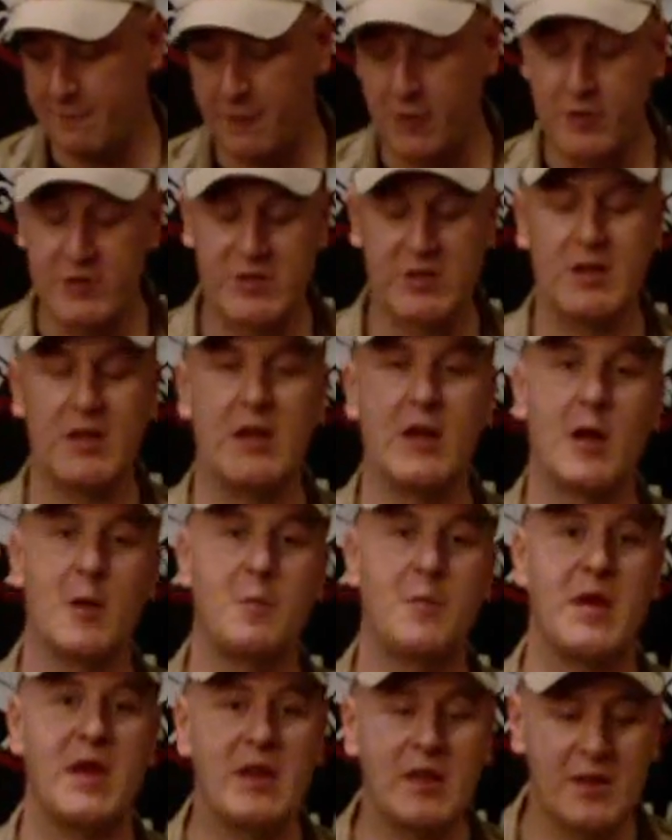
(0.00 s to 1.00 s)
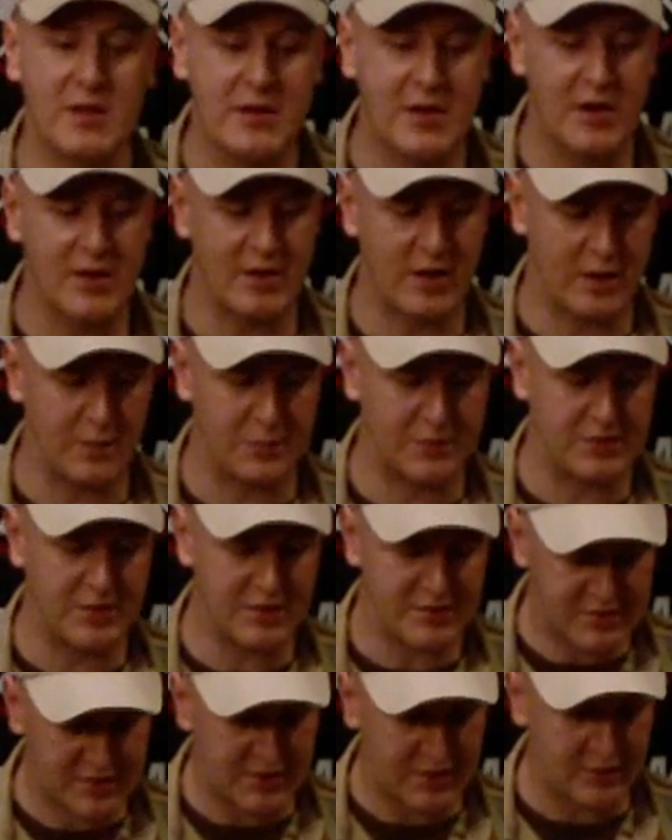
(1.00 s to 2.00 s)
Fortunately, I picked the gun up,
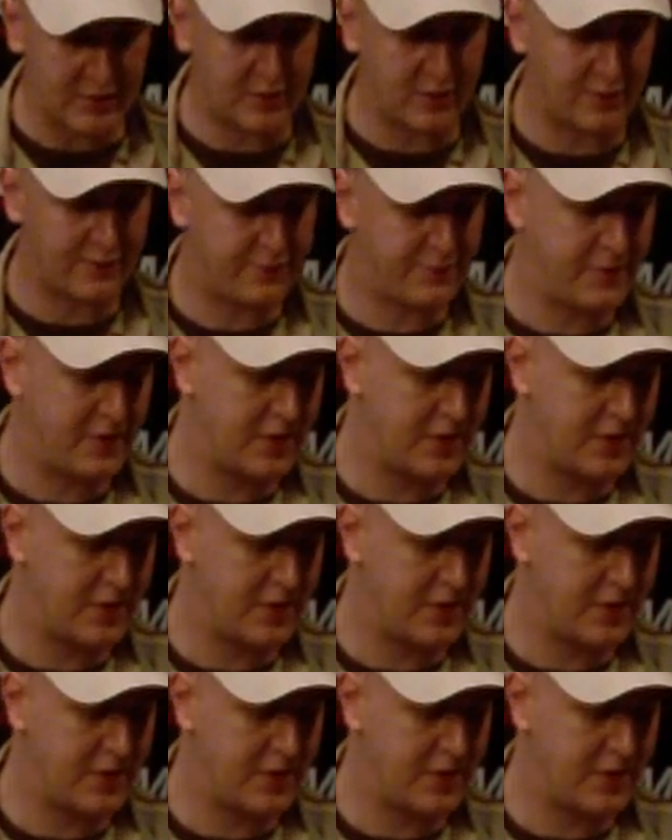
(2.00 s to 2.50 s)
dusted it off